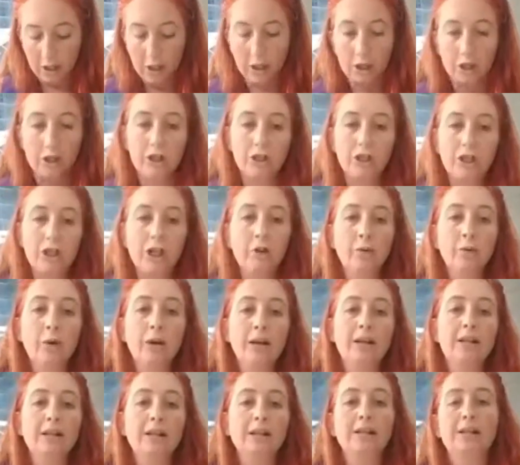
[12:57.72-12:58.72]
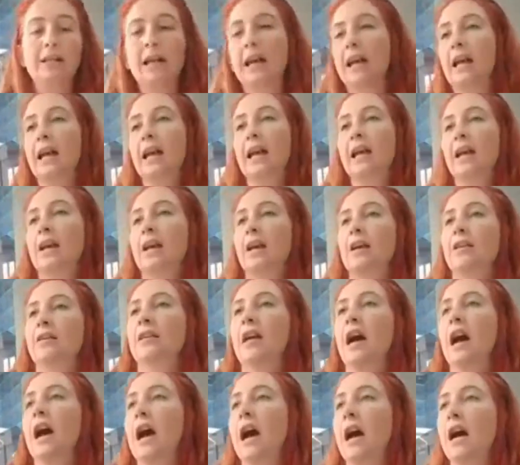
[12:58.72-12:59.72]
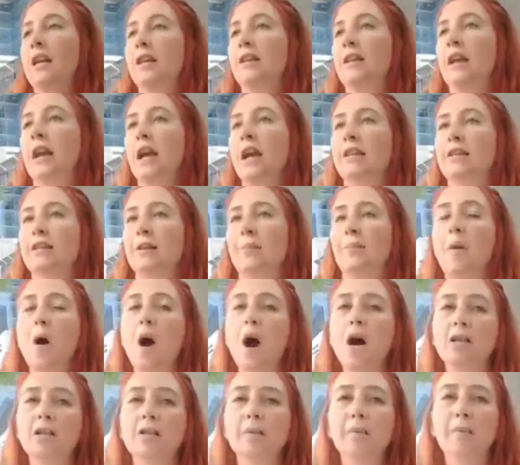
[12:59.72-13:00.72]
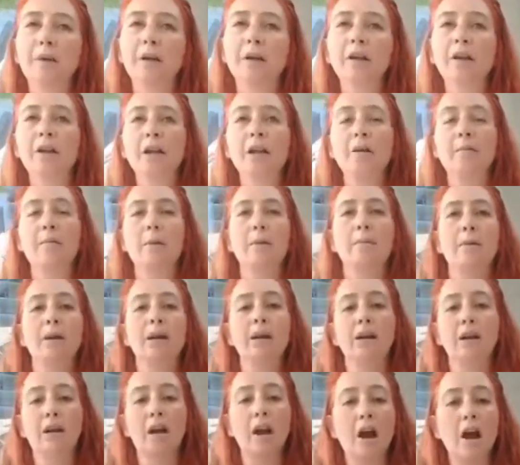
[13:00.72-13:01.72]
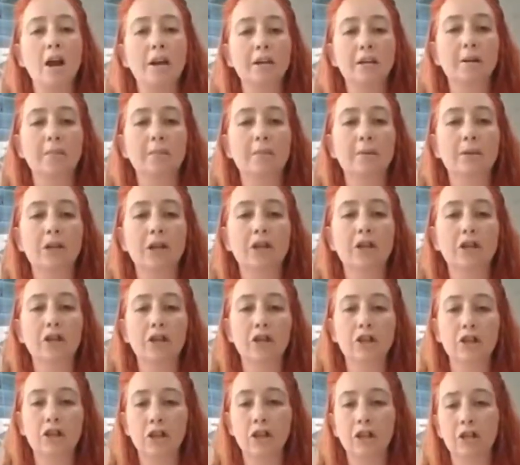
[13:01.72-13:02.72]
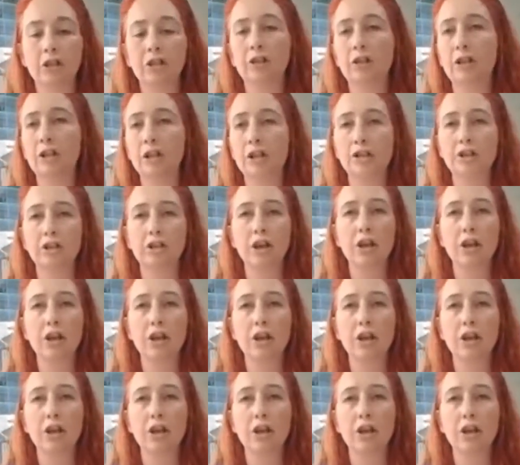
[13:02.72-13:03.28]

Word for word: She went to say that it's a possibility, but being in a hunting position, she teaches